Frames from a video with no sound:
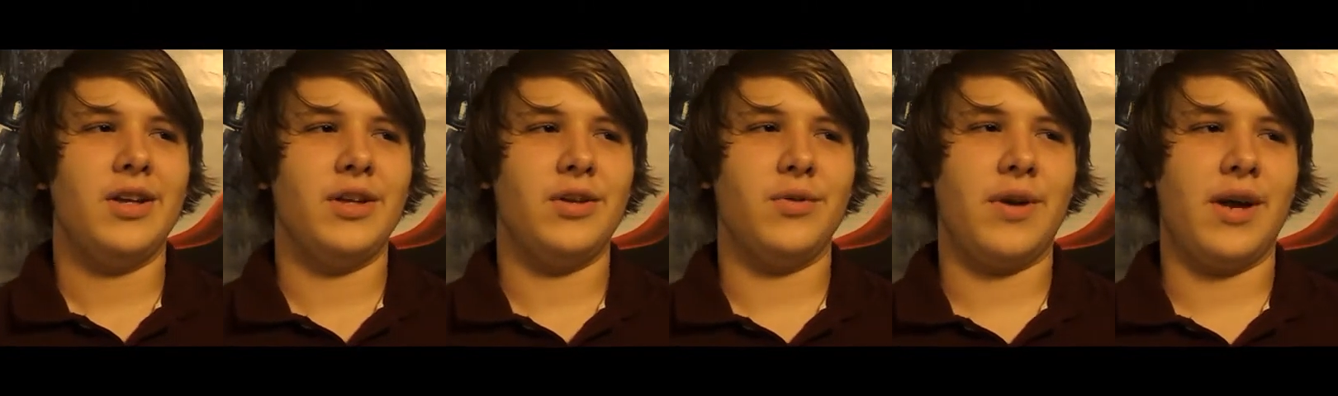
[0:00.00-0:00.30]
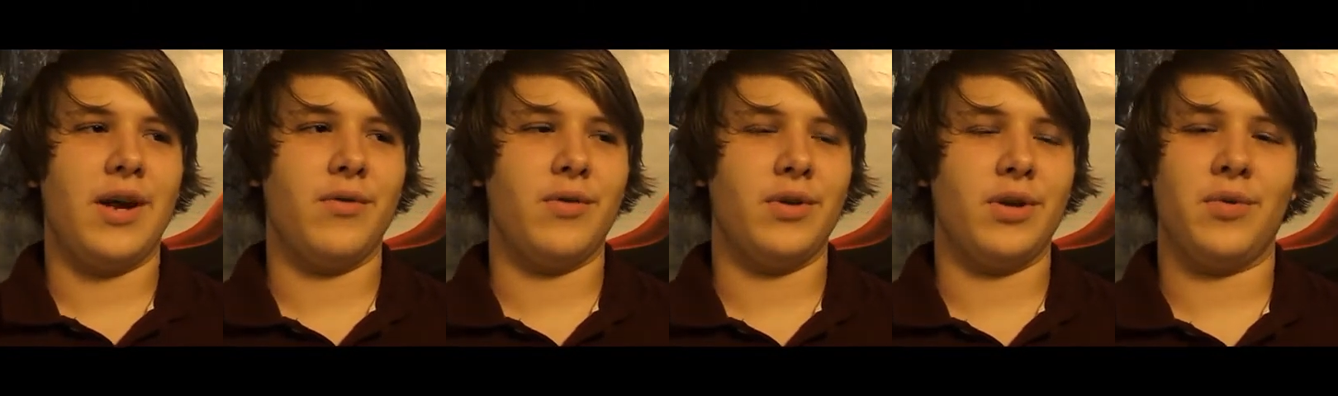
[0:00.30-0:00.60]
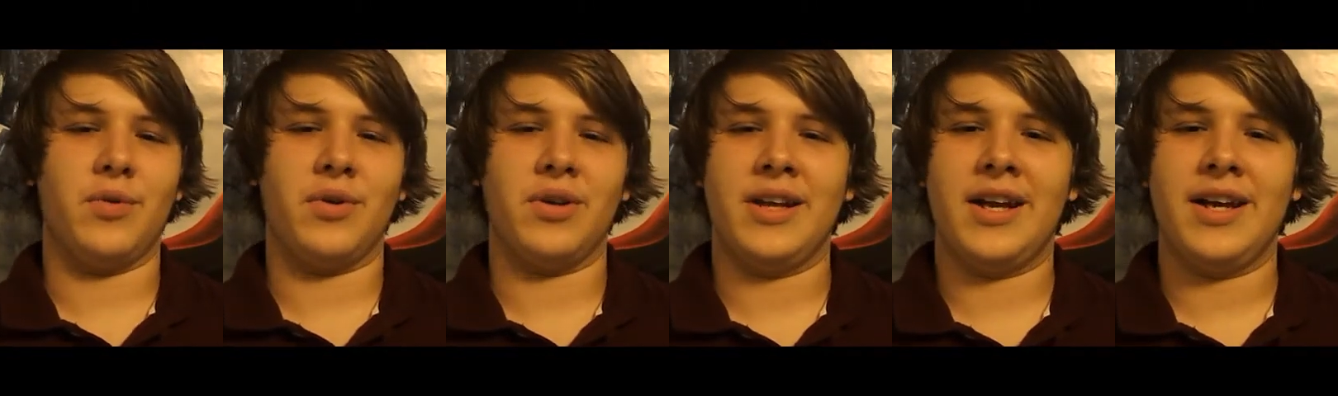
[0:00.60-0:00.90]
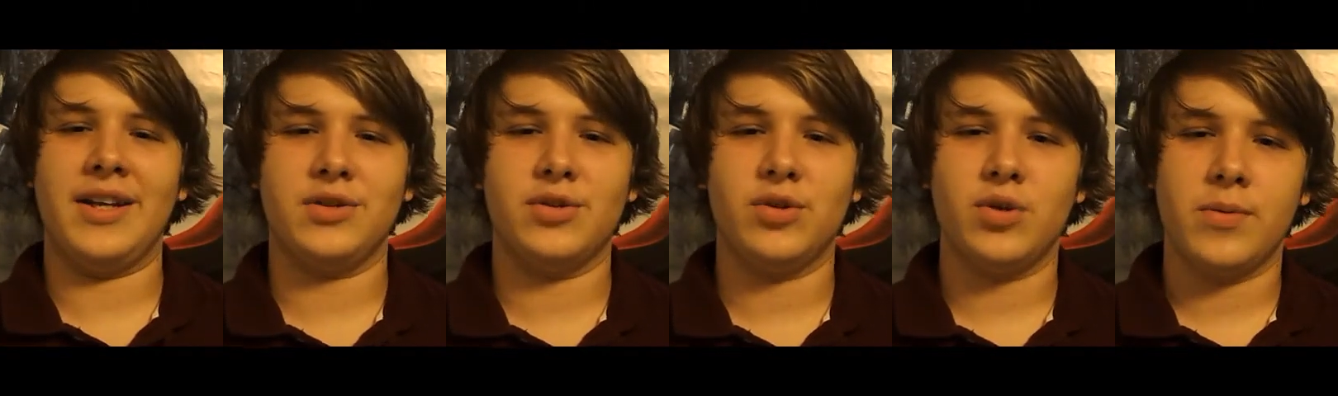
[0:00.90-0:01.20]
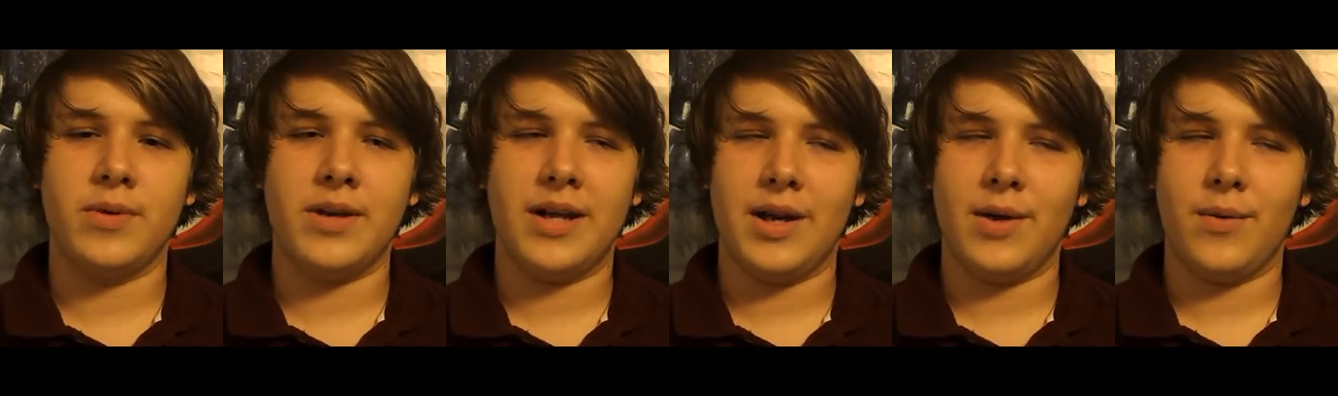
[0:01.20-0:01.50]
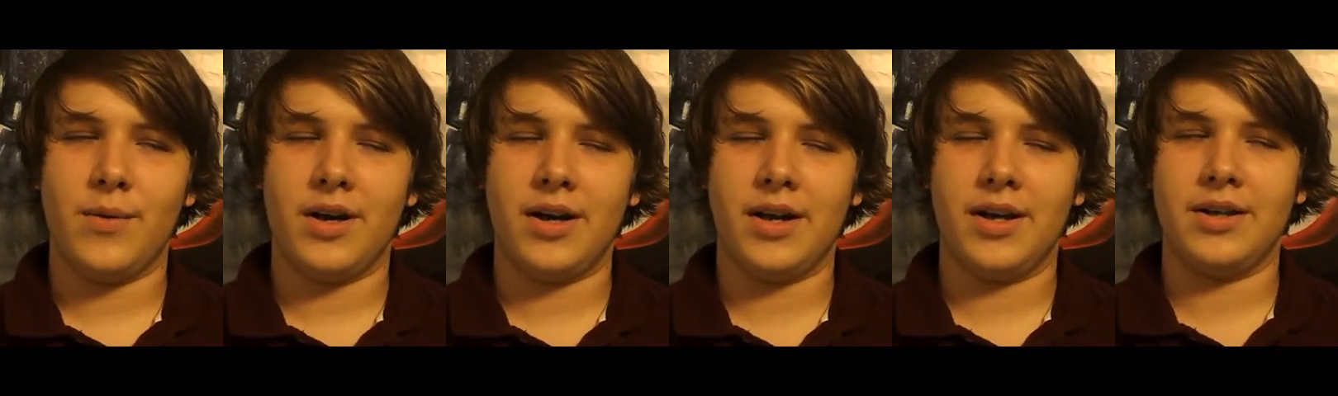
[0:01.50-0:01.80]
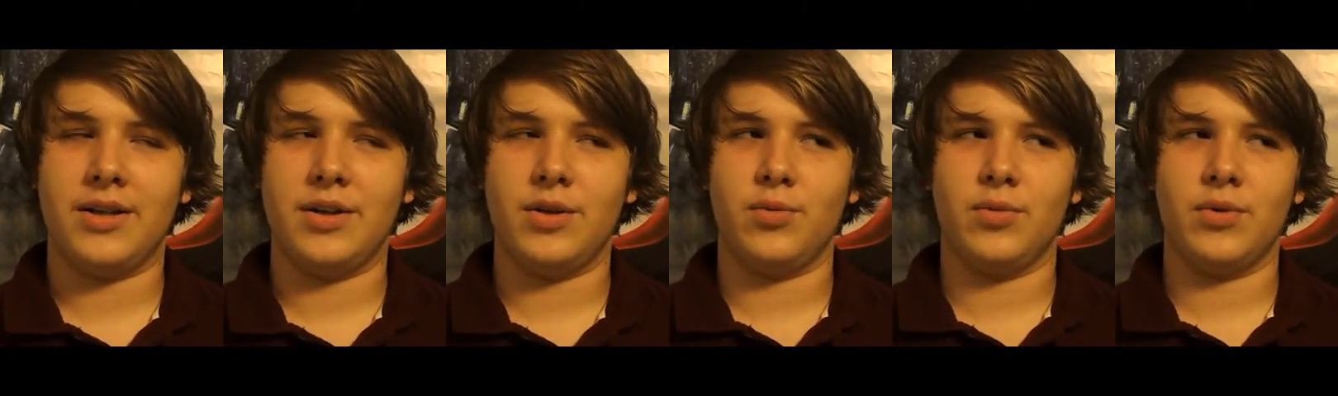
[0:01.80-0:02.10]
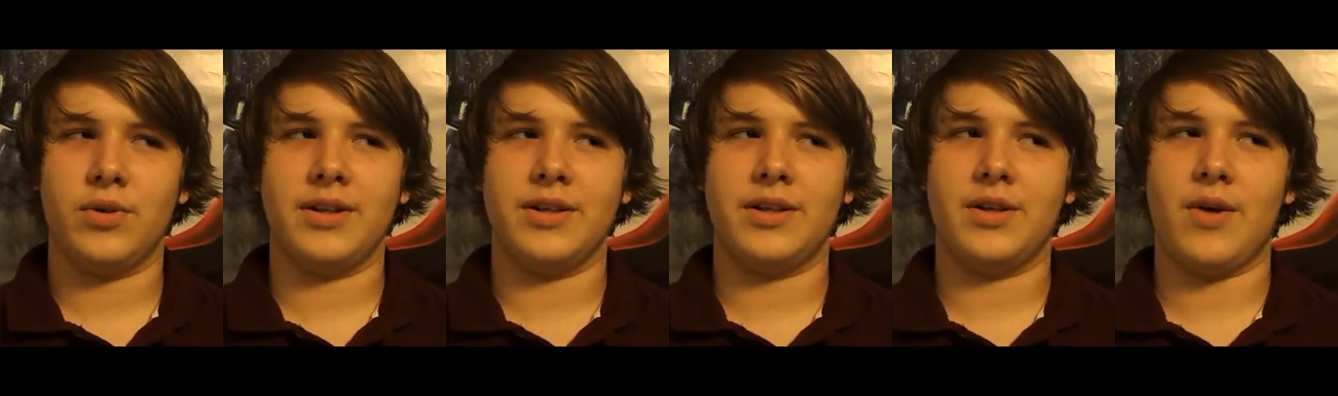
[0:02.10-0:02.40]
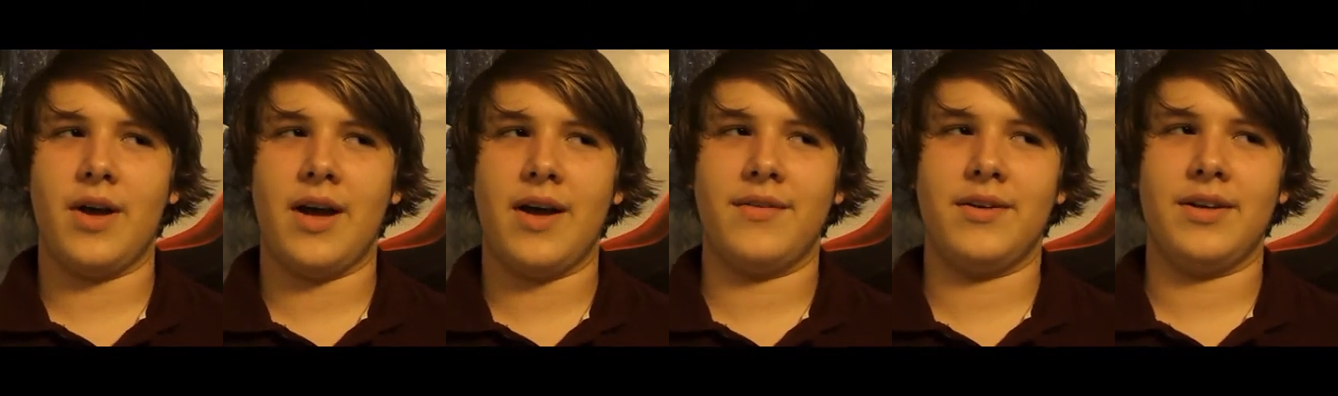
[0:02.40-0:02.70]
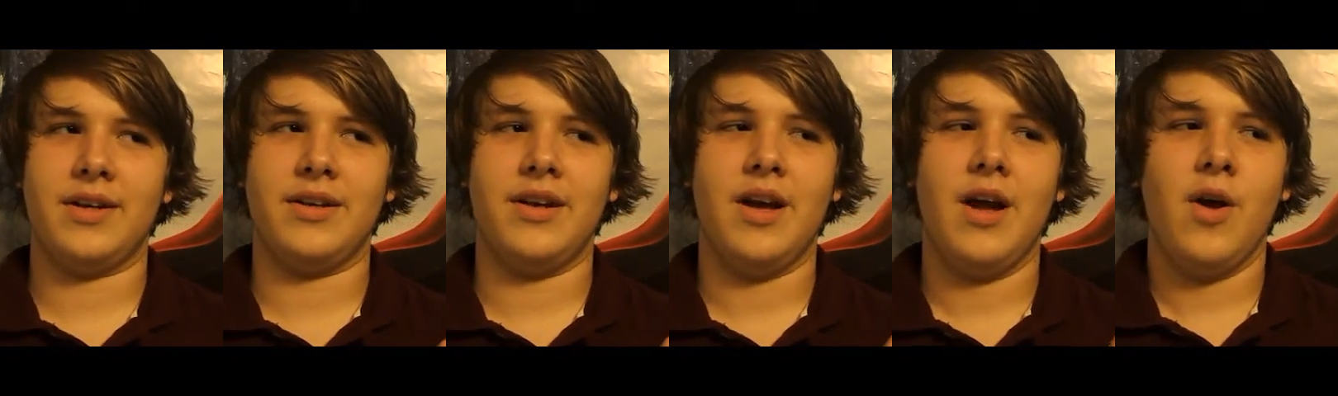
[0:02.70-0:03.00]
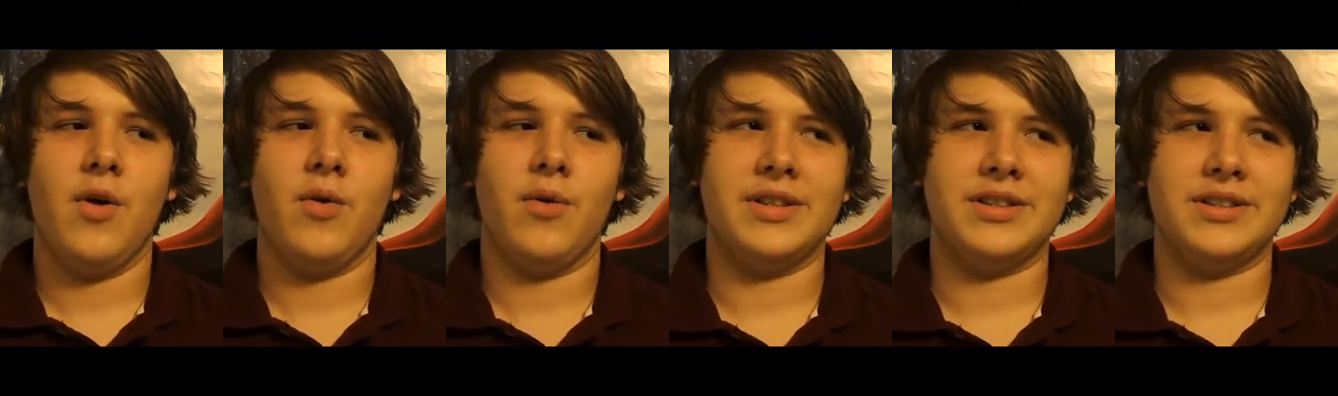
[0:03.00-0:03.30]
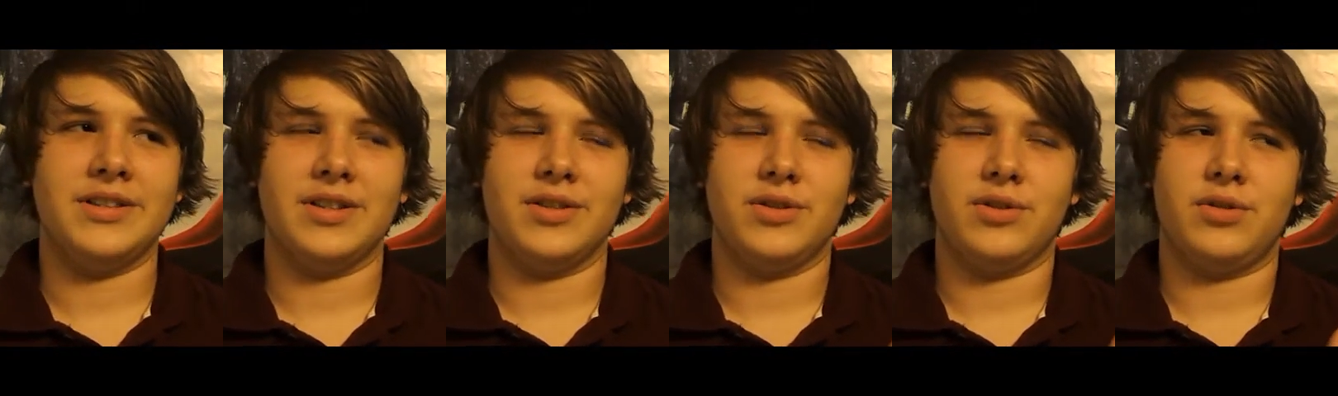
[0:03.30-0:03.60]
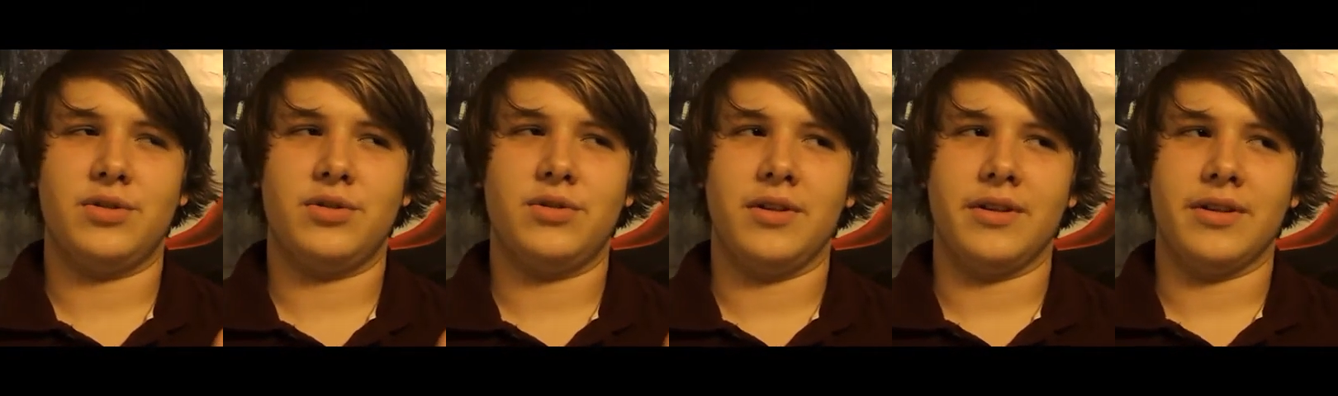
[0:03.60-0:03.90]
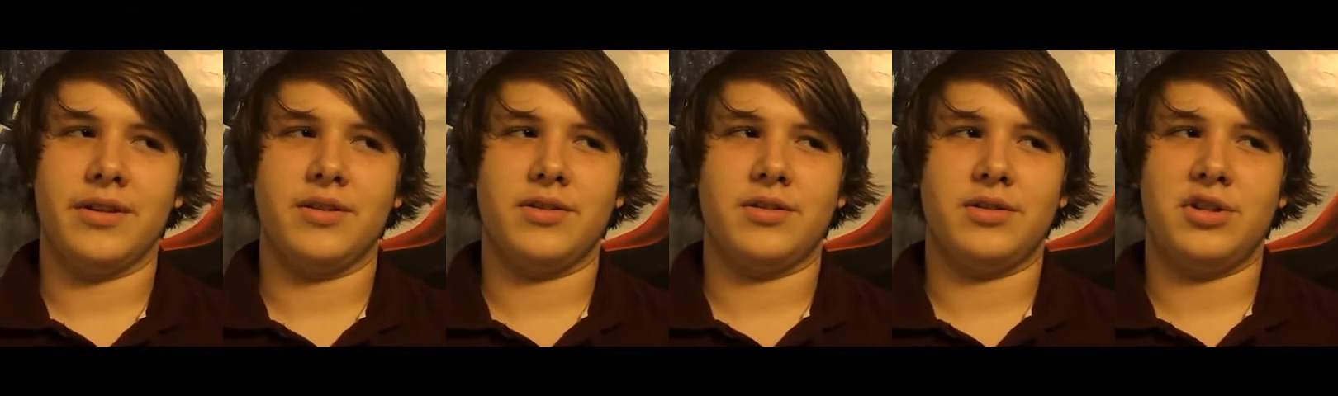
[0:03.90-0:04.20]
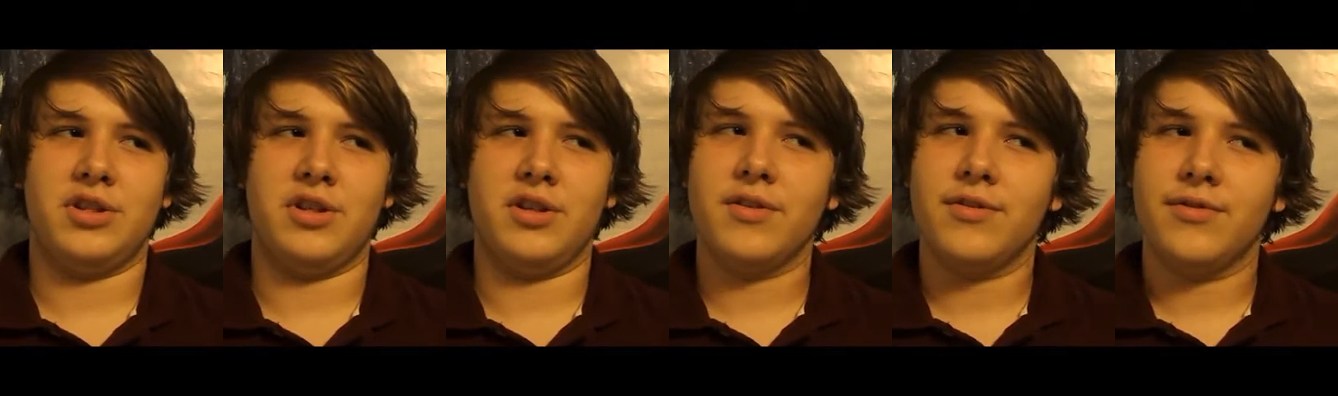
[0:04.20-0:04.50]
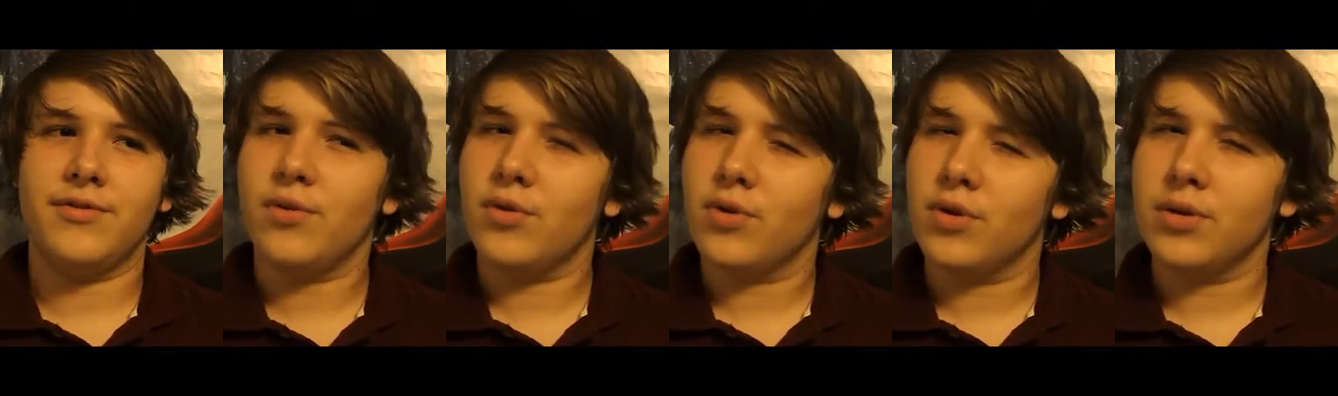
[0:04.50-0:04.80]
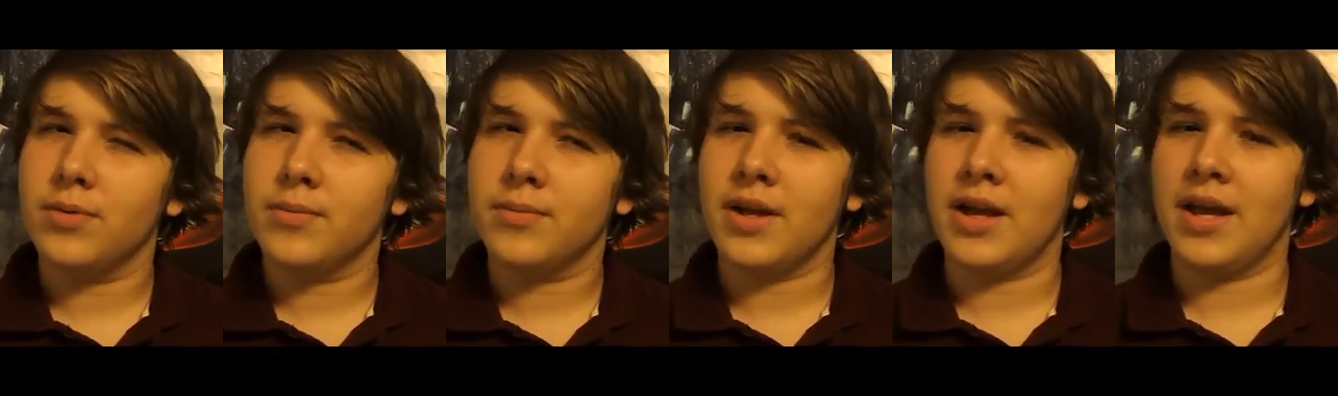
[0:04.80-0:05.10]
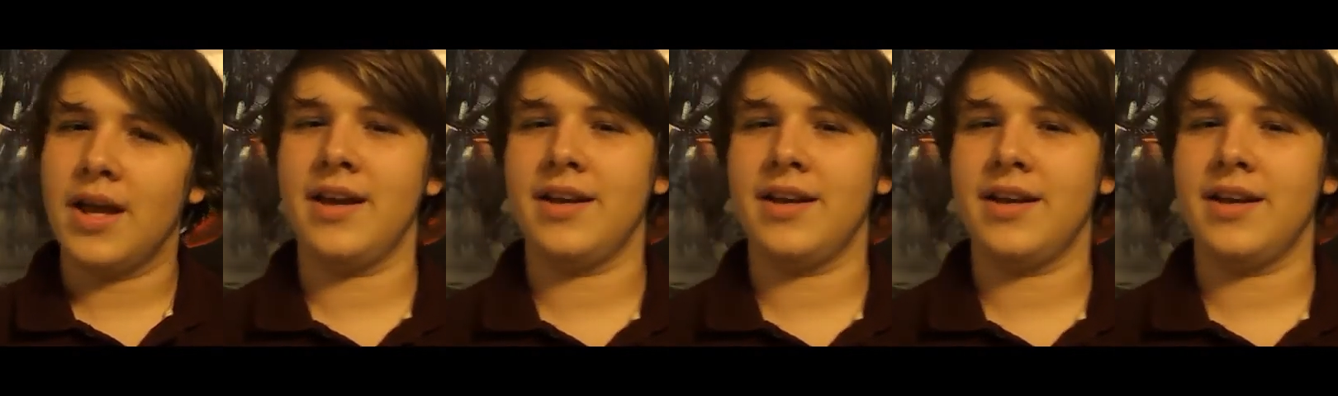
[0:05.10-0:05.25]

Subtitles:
you can't really relate to him in any way. You really don't have any reason to cheer for him.